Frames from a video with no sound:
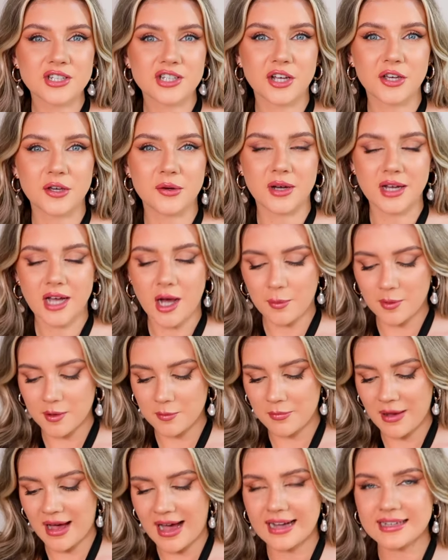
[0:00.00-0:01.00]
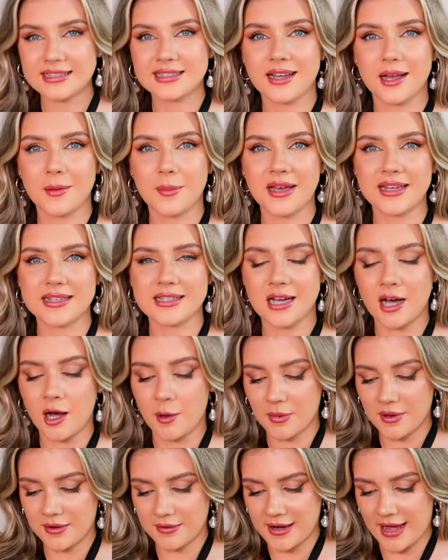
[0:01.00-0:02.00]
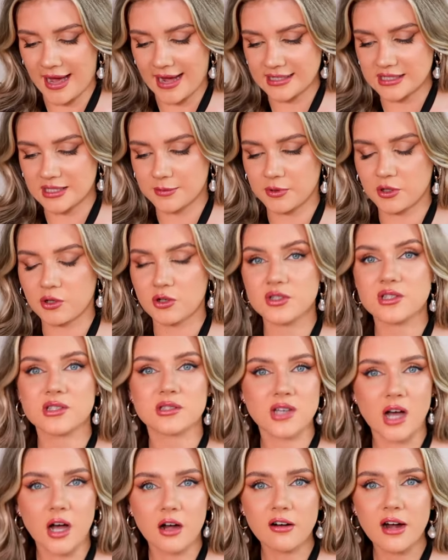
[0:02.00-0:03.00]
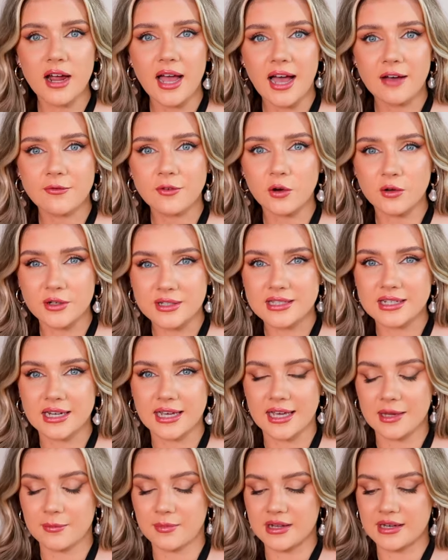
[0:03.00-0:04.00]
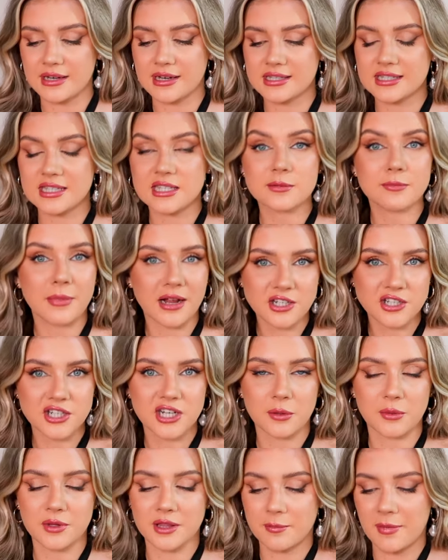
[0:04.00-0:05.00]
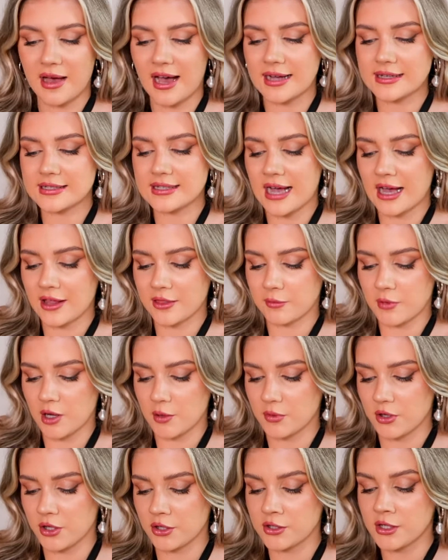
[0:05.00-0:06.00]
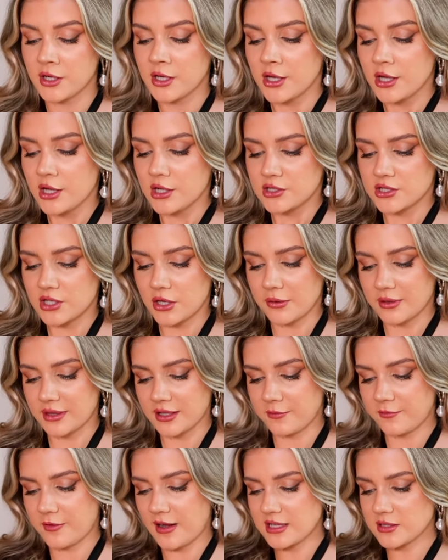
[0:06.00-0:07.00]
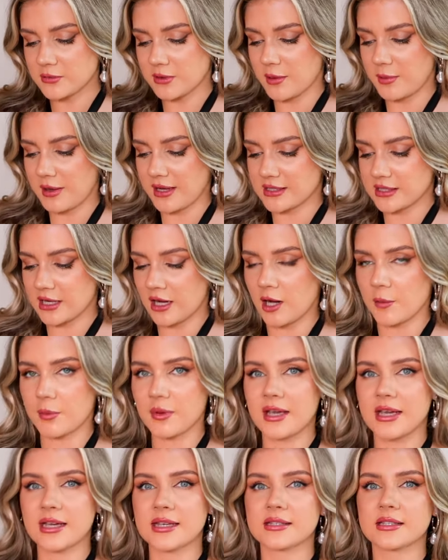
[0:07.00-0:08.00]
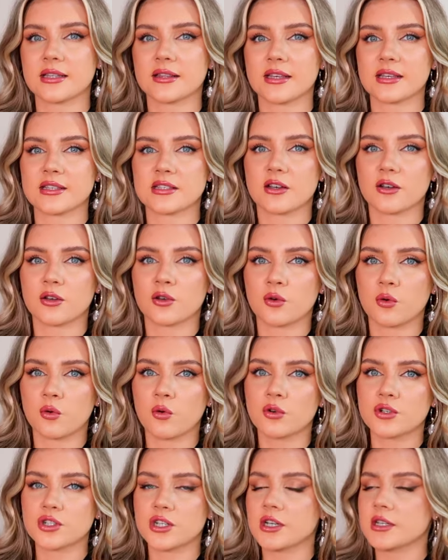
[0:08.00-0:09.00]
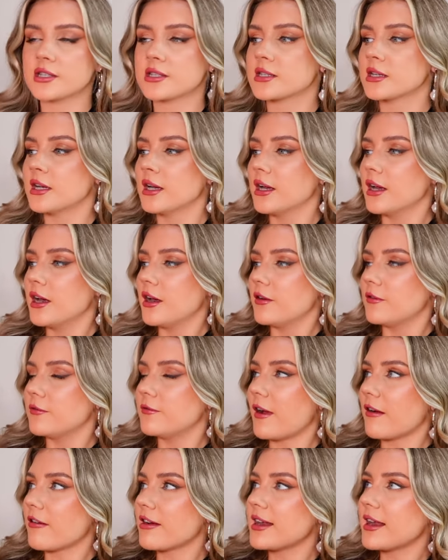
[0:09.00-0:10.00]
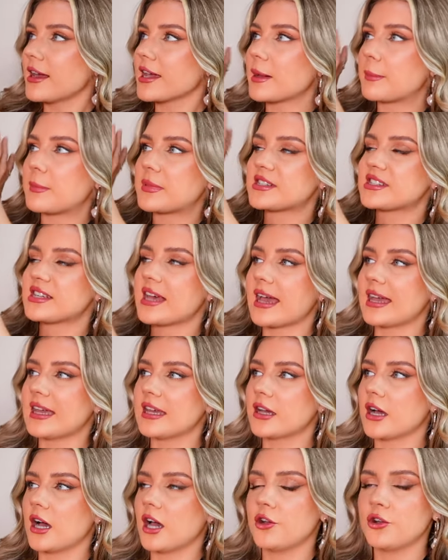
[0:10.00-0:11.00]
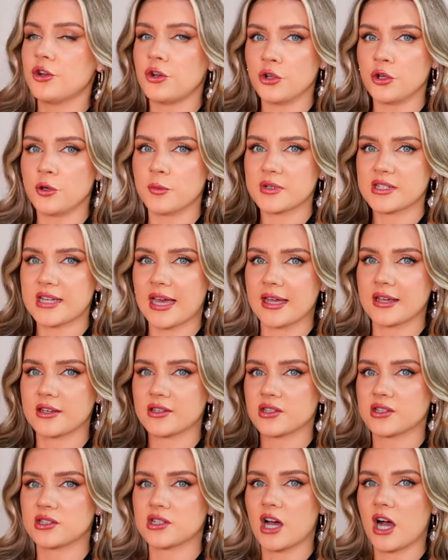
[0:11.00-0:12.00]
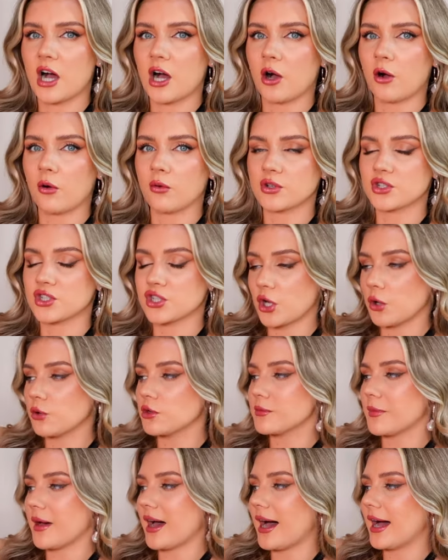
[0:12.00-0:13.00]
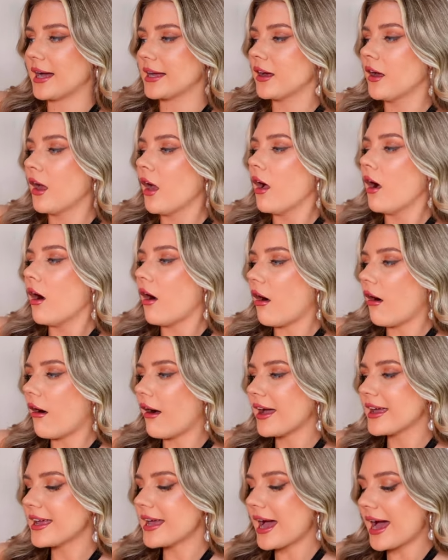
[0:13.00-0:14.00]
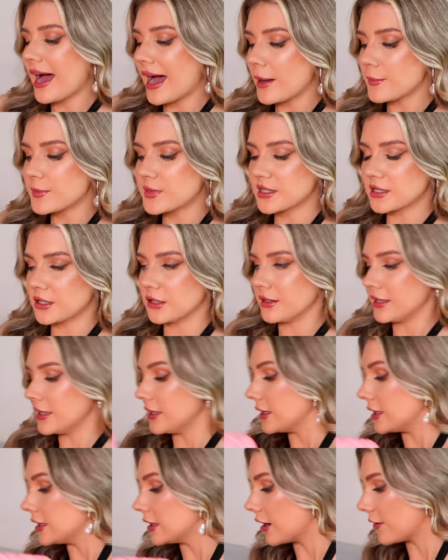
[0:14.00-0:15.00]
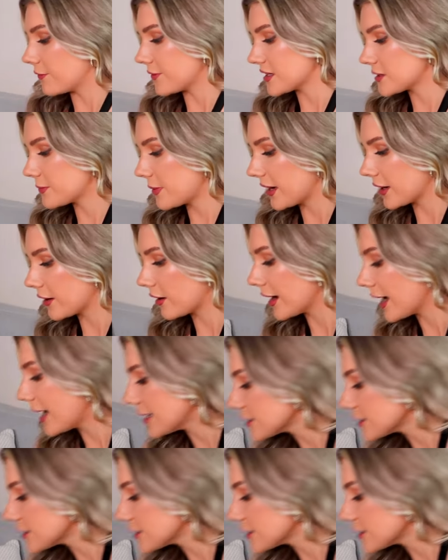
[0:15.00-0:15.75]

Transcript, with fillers: would show you a couple of bags that I picked up next because Zara have honestly been smashing it with the bags at the moment. So the first one I picked up is this gorgeous, very like Bottega, new Bottega style shoulder bag. I absolutely love this pink. I